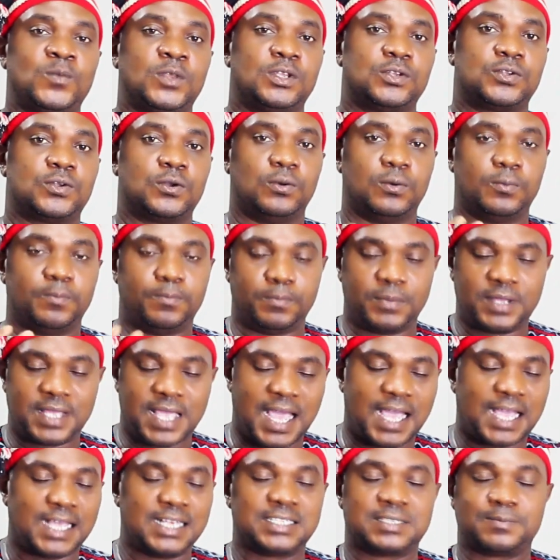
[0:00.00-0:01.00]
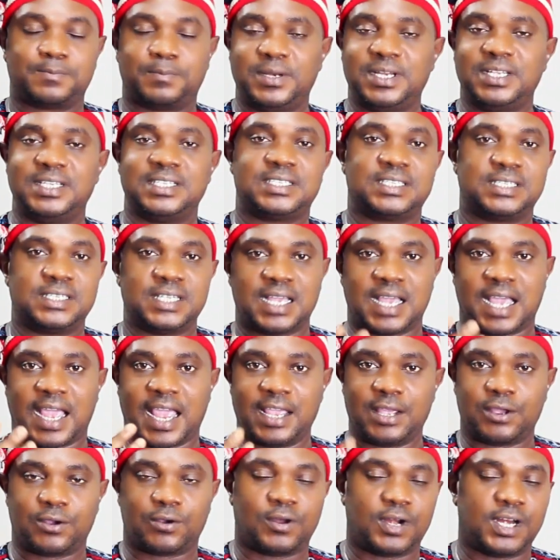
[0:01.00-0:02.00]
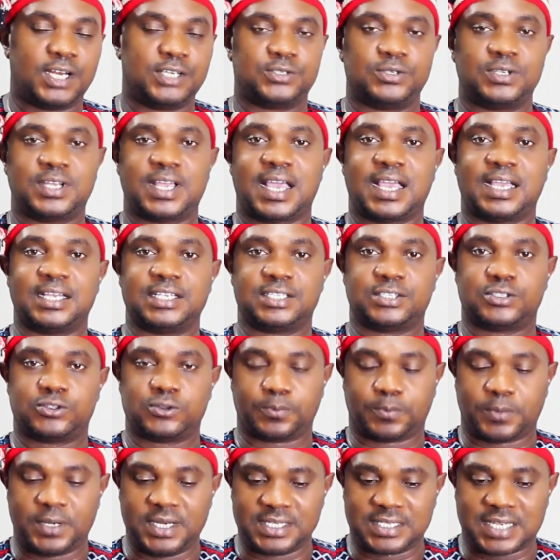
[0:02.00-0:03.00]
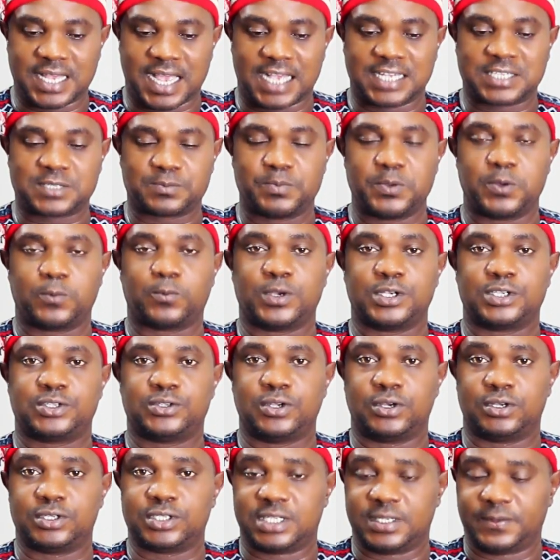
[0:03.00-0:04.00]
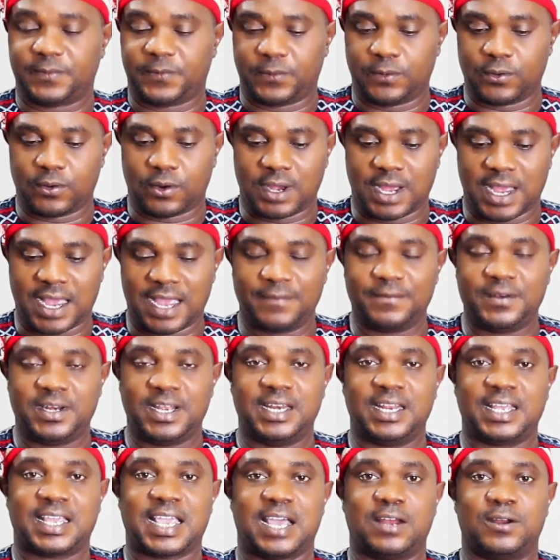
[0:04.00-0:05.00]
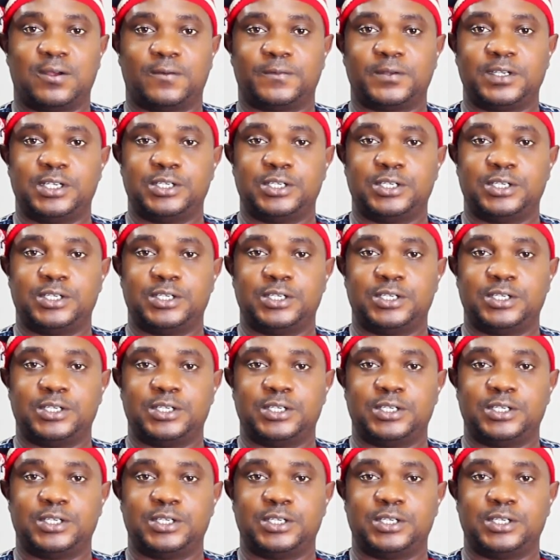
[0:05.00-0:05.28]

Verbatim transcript: So guys, please, I encourage you guys to please ask me questions if you're having any kind of